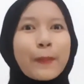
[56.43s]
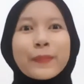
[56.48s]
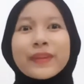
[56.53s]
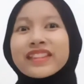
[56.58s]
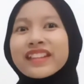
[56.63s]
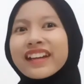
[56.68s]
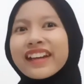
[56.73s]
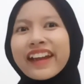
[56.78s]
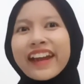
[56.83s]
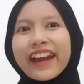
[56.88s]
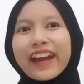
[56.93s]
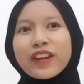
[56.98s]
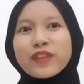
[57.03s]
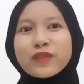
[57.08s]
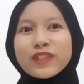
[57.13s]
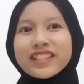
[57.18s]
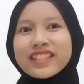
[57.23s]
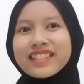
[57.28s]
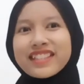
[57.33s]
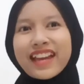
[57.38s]
Meet
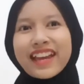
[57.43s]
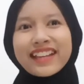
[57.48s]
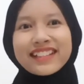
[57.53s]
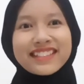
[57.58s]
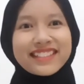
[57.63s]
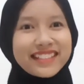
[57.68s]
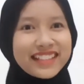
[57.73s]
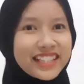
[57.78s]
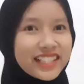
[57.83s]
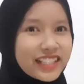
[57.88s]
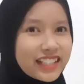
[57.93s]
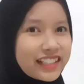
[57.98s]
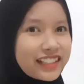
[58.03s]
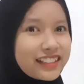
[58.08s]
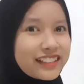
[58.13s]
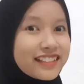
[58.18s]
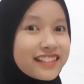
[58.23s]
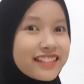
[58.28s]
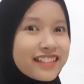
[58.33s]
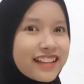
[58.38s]
again with science
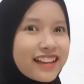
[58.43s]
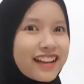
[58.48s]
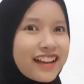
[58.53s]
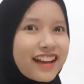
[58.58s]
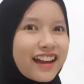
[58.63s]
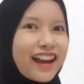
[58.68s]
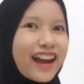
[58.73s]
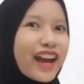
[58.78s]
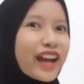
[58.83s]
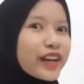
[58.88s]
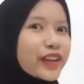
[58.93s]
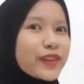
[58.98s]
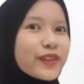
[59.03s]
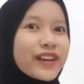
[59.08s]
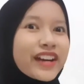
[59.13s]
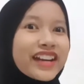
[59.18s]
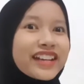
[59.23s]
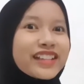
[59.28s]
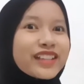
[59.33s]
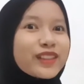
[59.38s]
lessons. Are
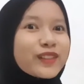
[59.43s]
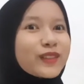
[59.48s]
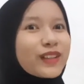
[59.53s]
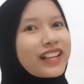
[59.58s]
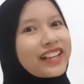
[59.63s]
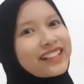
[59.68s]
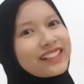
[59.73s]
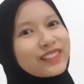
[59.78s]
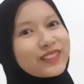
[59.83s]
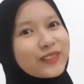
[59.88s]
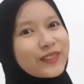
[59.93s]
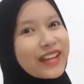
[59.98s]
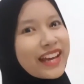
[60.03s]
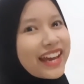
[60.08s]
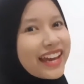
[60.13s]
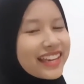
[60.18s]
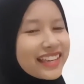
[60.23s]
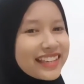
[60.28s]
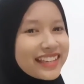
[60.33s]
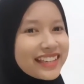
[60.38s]
you ready to learn
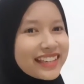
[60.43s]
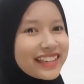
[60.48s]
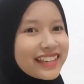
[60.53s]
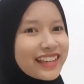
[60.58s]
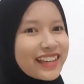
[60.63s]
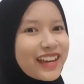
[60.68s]
today?